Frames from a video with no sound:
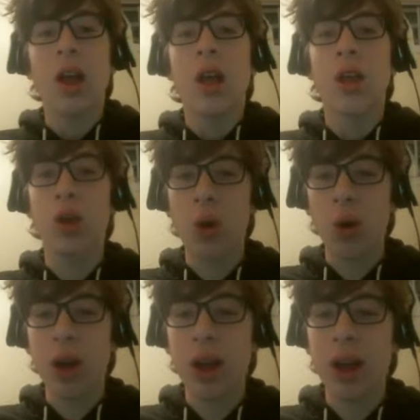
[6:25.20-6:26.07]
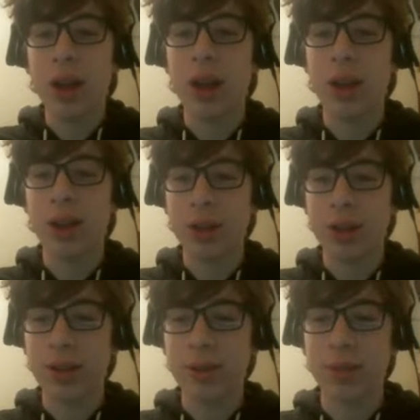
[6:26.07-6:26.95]
Sora,
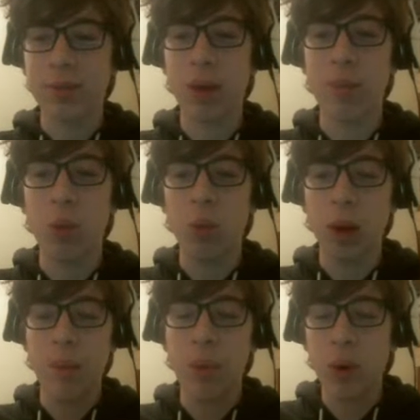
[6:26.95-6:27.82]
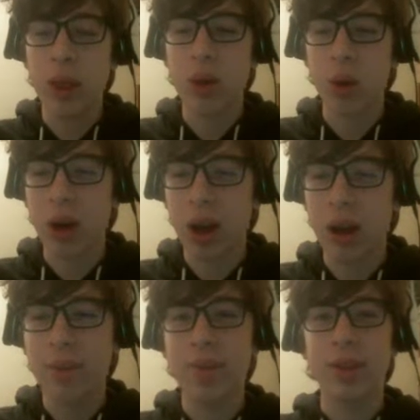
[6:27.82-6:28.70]
my bo my boy
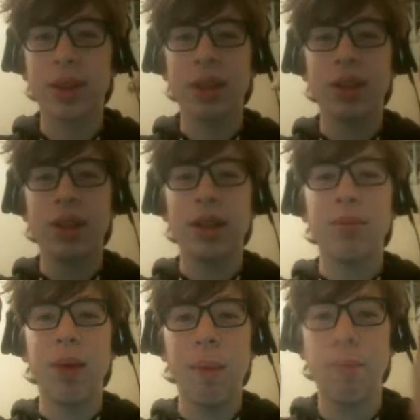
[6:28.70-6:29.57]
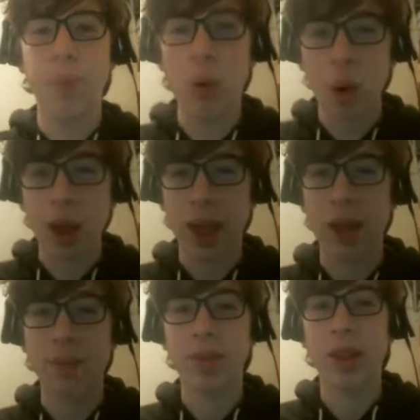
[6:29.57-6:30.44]
Sora, my boy.
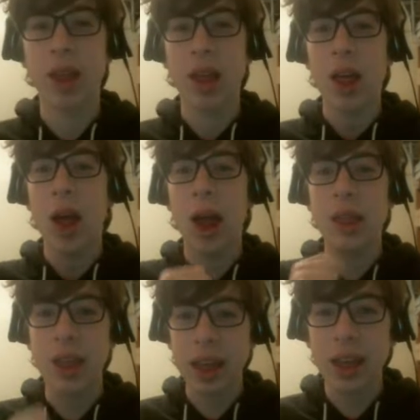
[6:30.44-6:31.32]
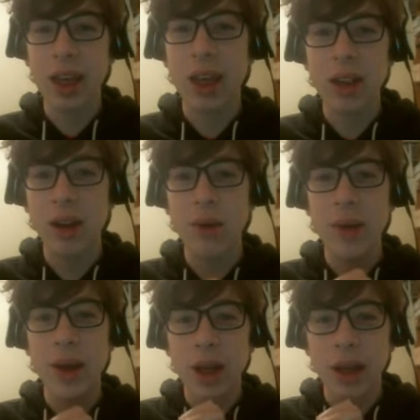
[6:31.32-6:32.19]
I think he's gonna
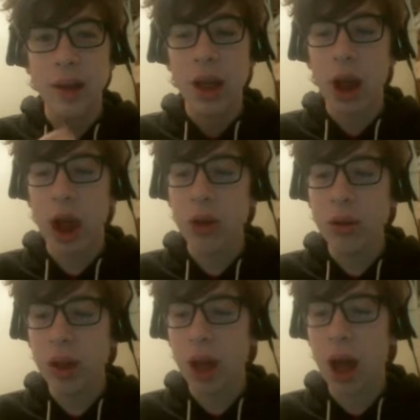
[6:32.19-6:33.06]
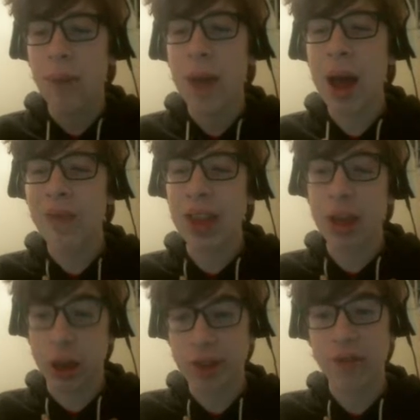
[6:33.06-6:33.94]
be. I don't. I'm having
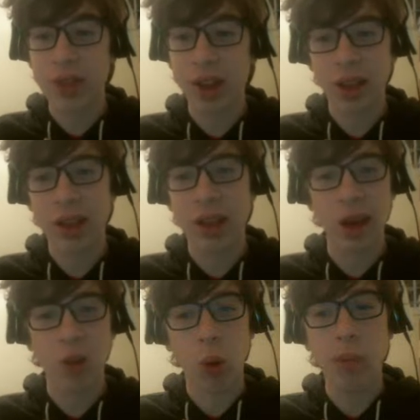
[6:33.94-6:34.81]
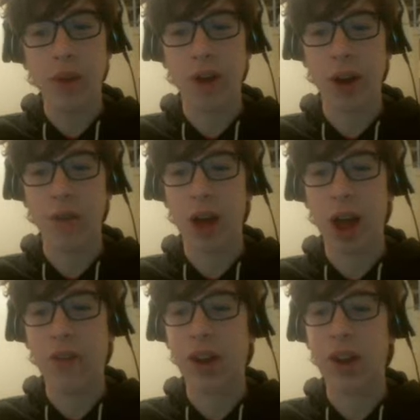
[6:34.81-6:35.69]
gut feelings that he won't be Fighter
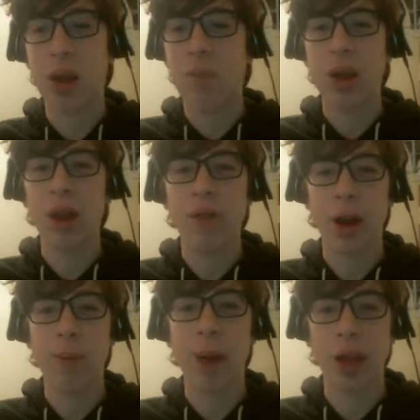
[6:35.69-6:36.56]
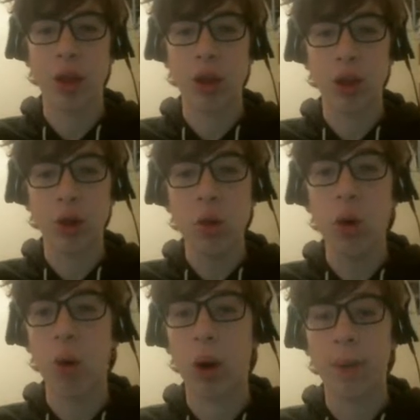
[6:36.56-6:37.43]
Five, and he might be in Fire Pass Two
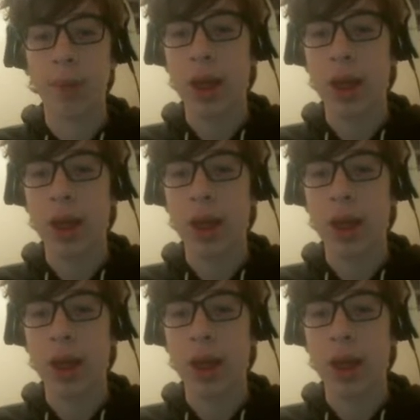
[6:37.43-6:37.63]
or